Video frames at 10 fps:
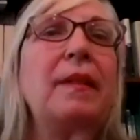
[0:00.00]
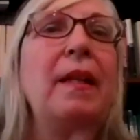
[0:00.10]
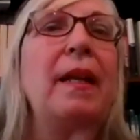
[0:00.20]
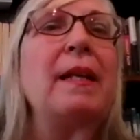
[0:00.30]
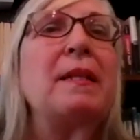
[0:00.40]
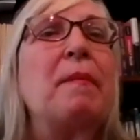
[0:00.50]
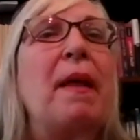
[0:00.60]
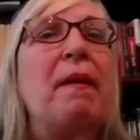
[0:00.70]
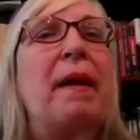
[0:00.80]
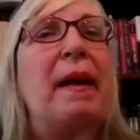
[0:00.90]
as a
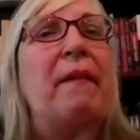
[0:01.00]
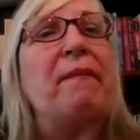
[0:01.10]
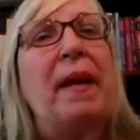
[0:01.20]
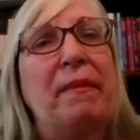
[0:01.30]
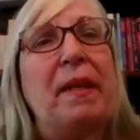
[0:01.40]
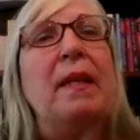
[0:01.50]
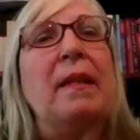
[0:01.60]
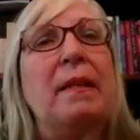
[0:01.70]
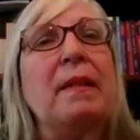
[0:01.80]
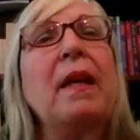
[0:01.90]
mother, I have 5
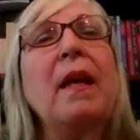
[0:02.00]
kids,